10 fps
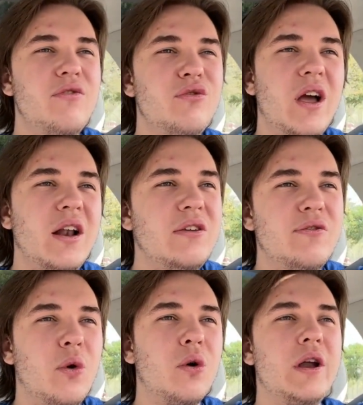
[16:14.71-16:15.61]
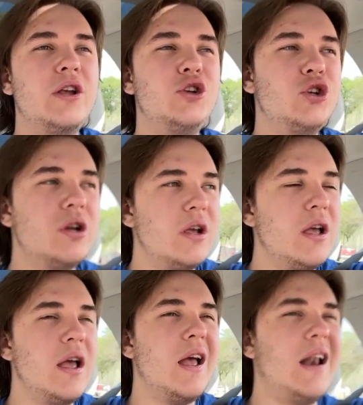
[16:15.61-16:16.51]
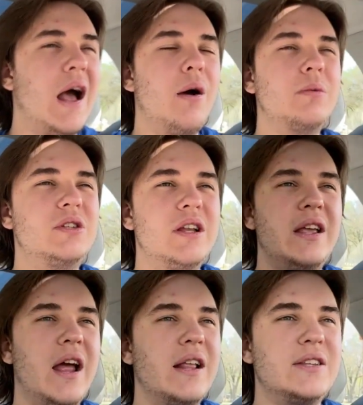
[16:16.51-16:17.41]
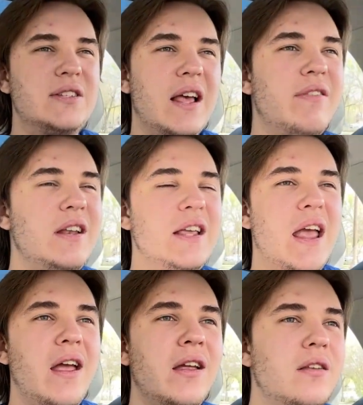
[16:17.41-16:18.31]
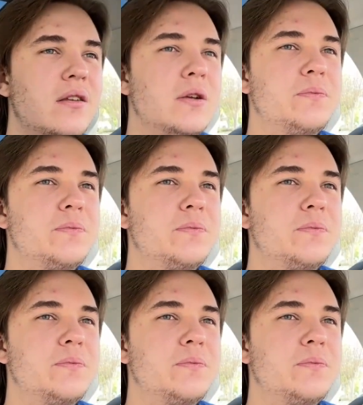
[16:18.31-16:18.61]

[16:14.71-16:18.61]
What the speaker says: 94-ish, and now I'm sitting at a 78